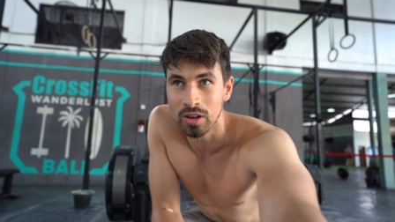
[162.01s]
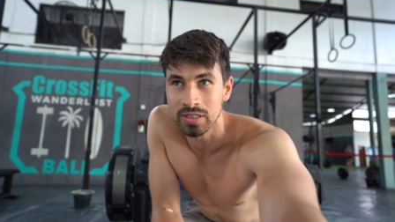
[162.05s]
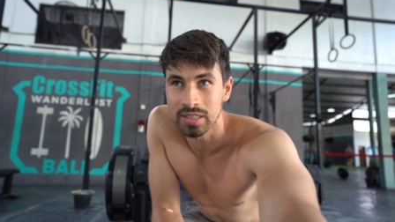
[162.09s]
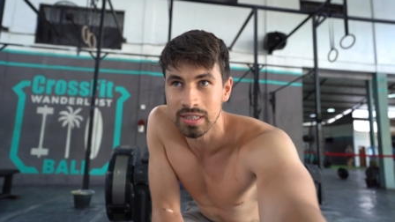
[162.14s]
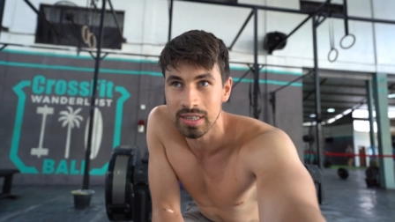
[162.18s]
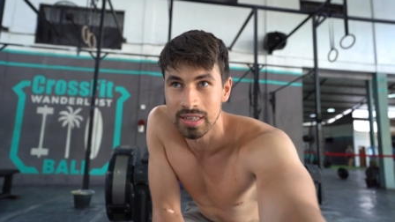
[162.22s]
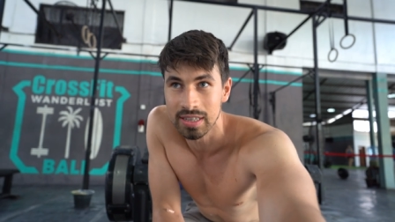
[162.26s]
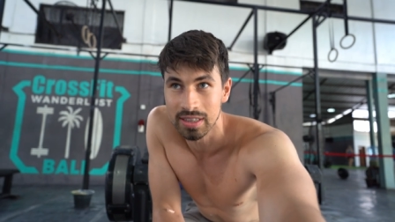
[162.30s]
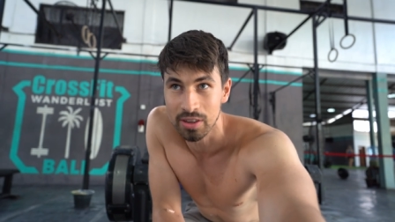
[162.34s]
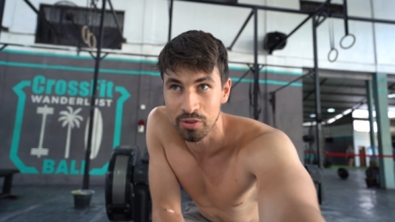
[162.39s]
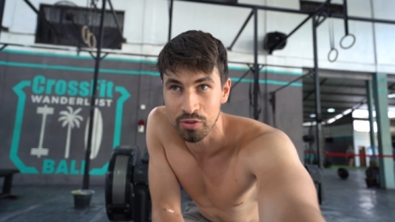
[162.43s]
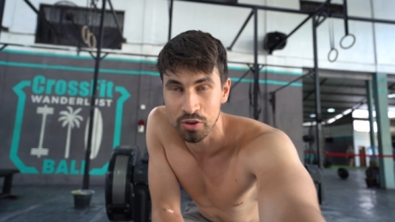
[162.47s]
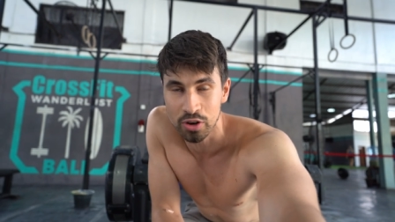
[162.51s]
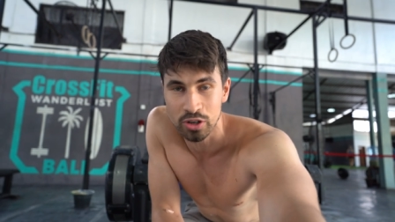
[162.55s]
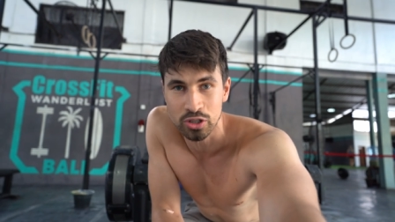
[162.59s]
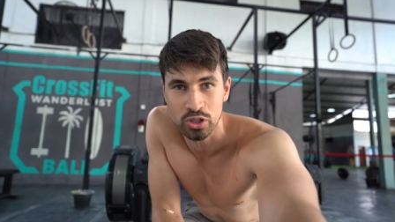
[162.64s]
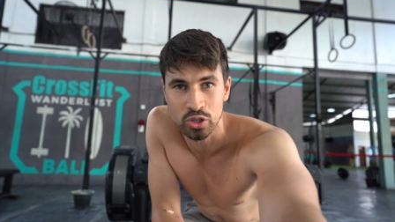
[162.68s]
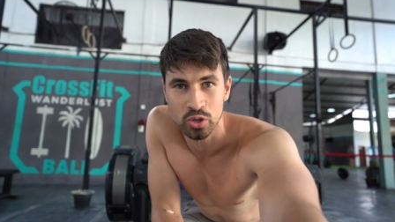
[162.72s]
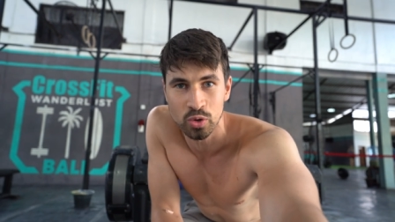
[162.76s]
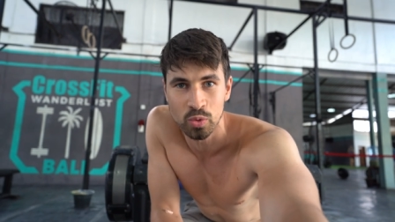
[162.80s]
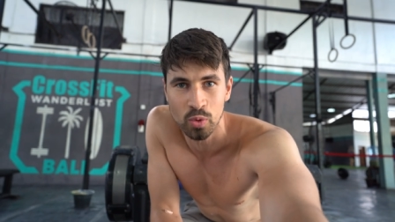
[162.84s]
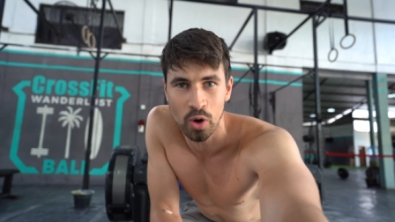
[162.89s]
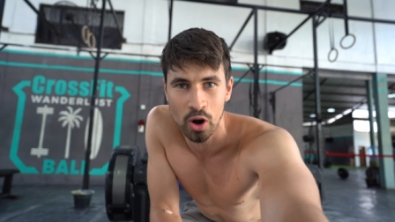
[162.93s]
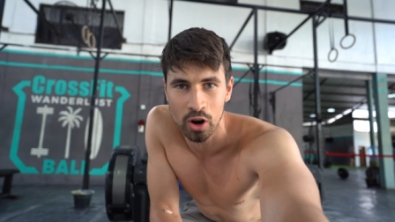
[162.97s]
the first
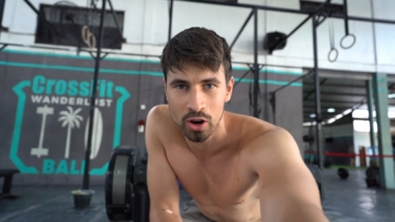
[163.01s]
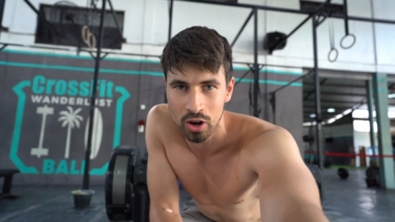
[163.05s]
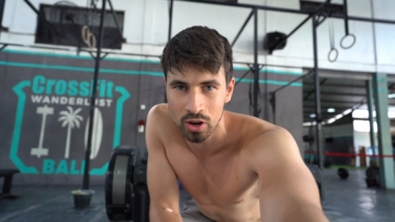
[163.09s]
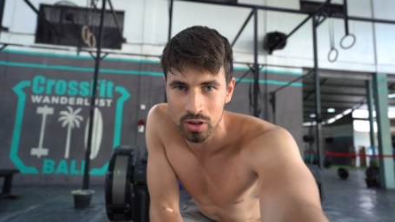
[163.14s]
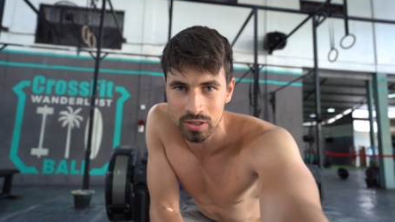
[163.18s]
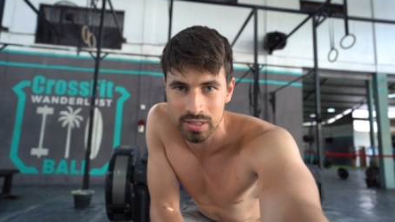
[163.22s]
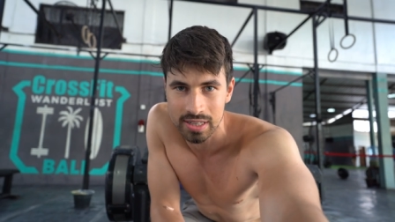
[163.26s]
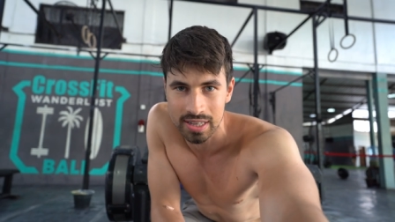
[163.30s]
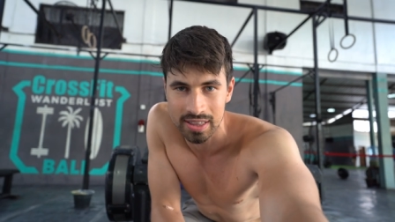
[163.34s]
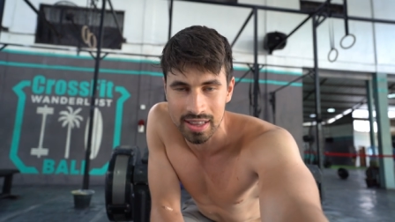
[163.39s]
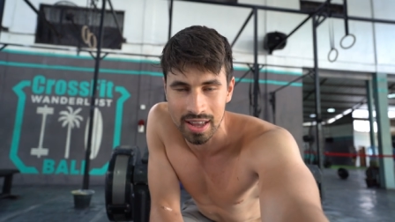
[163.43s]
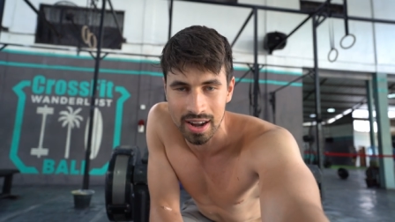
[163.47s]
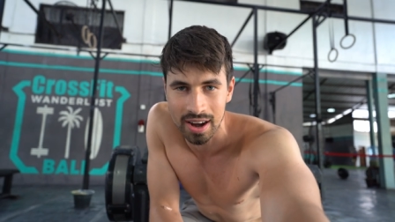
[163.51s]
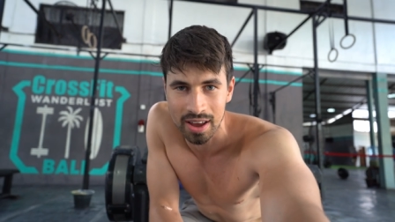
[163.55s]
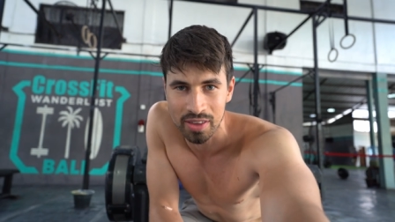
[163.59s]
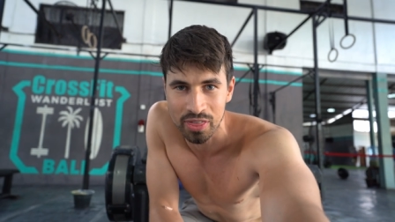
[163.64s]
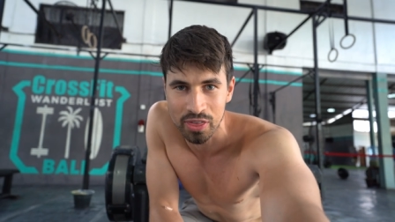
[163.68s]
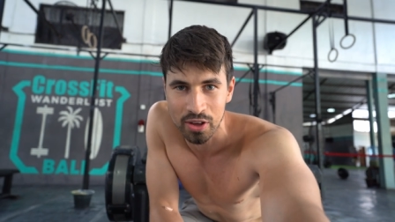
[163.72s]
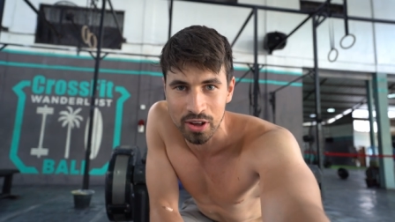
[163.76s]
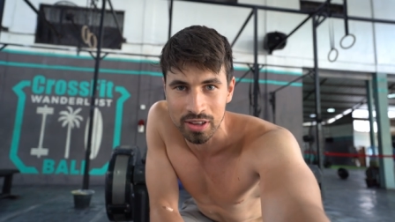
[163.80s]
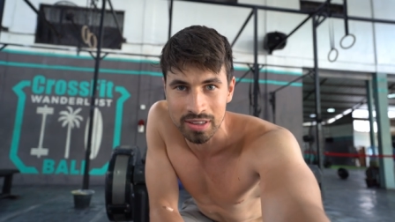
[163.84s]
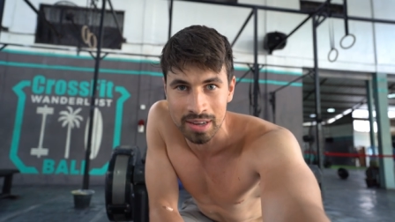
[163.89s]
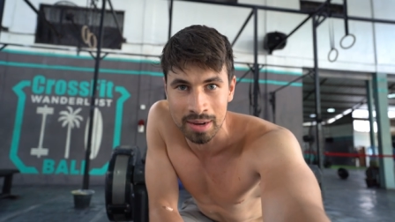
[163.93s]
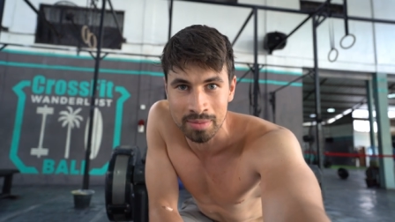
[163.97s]
two workouts, and then I
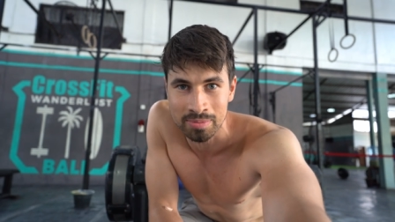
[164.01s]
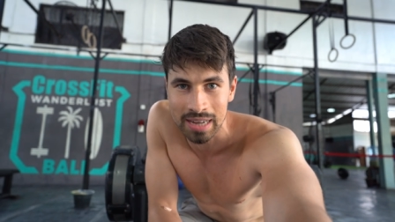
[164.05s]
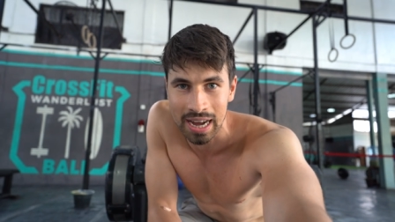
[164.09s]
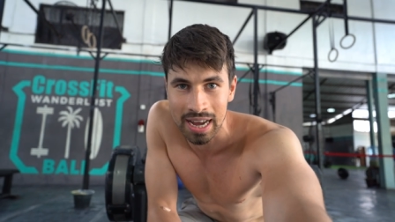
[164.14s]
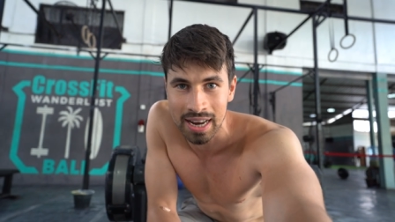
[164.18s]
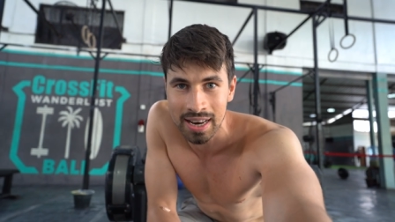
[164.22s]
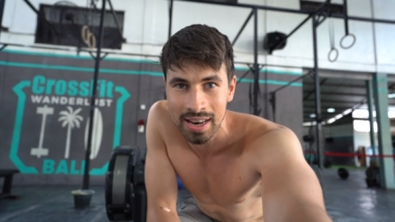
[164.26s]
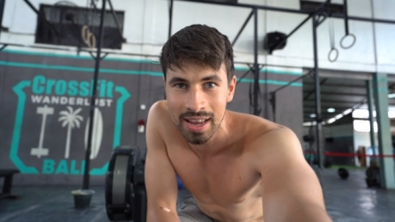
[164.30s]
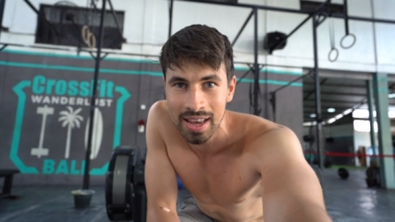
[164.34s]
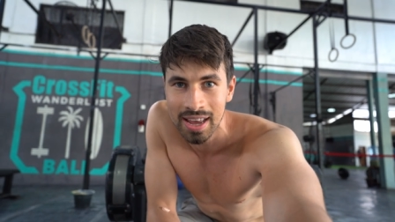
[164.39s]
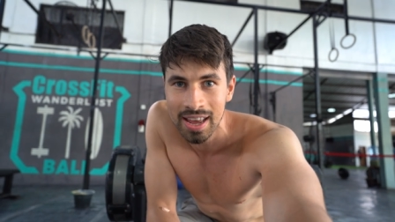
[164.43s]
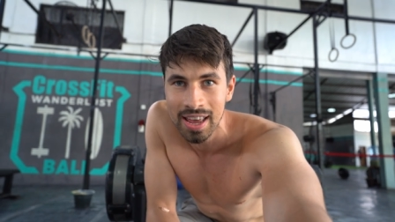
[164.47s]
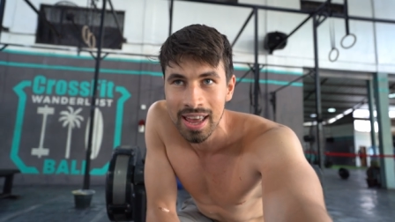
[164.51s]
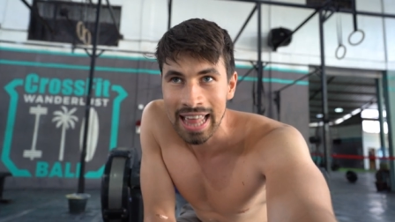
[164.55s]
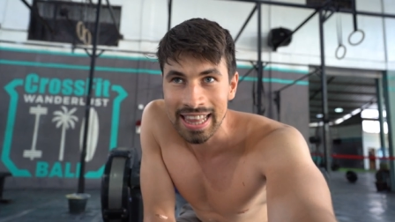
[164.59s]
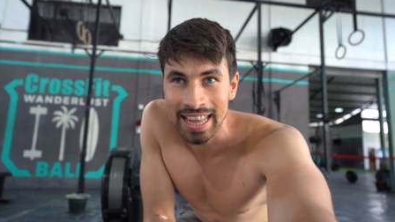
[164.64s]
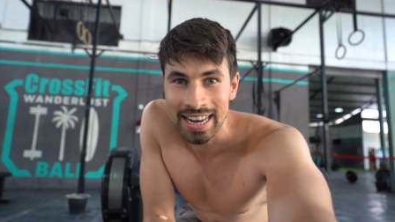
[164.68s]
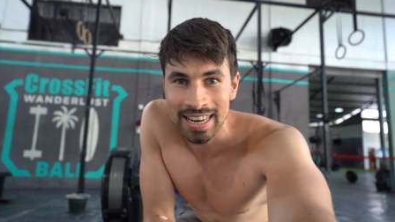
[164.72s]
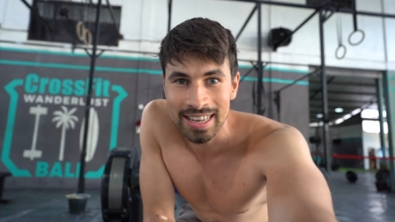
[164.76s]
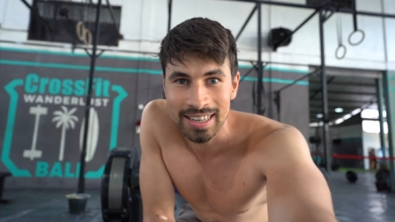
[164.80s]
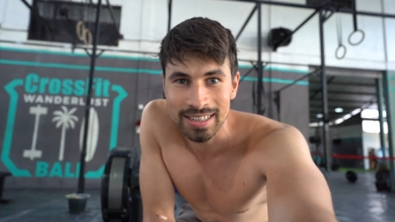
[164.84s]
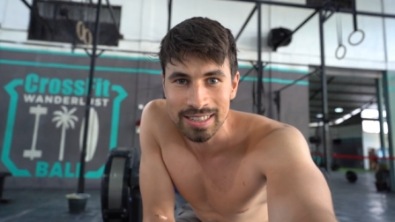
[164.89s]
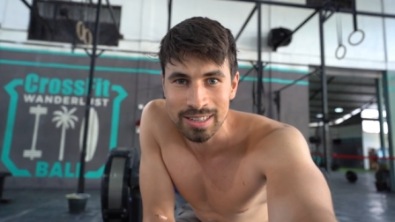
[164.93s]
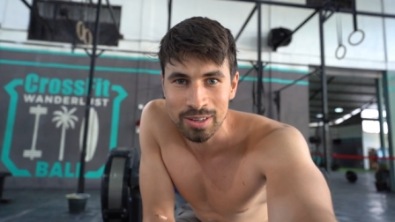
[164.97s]
thought I'm done. And
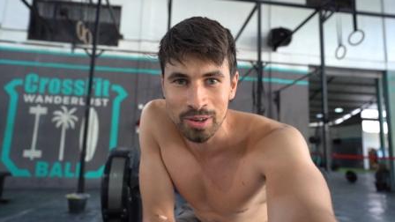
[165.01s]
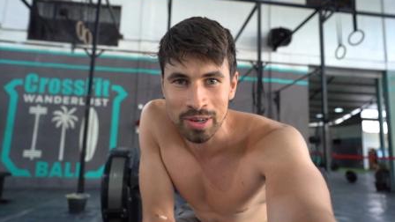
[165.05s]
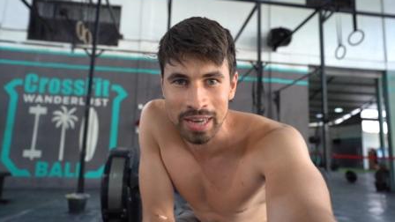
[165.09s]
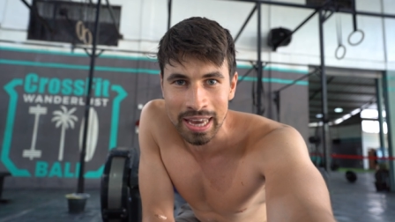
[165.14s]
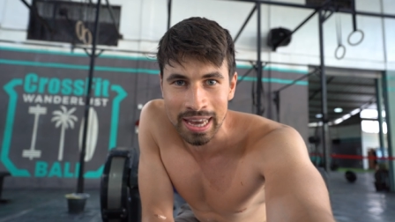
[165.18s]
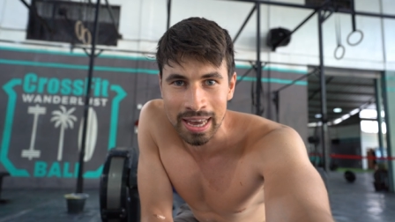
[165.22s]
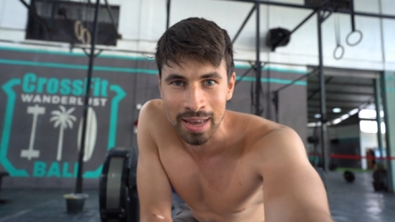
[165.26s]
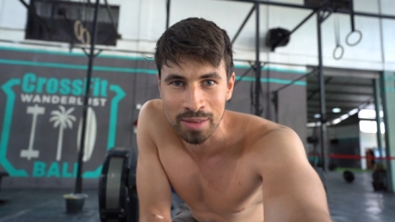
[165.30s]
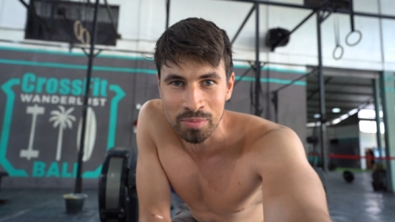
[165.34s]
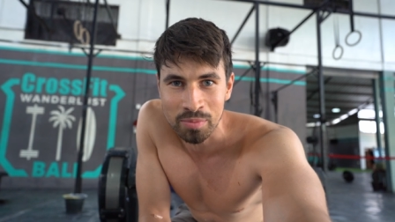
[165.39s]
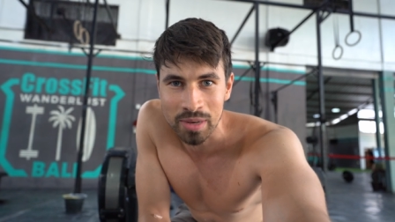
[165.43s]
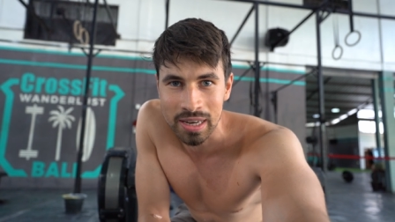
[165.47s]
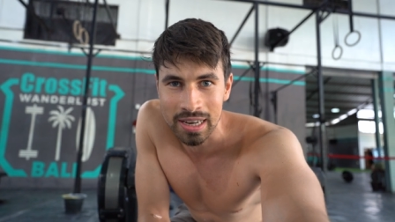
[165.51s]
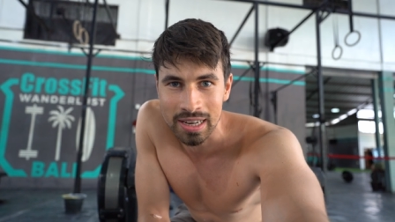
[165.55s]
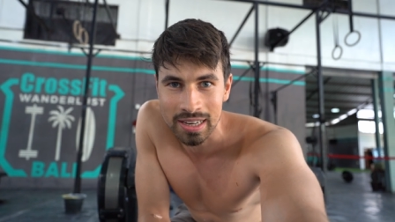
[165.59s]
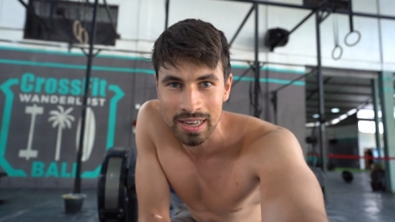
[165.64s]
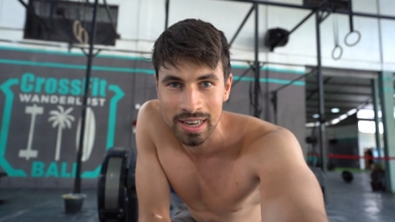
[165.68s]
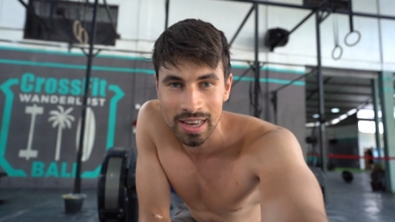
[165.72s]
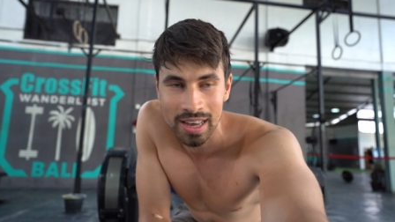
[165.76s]
then he's looking at me.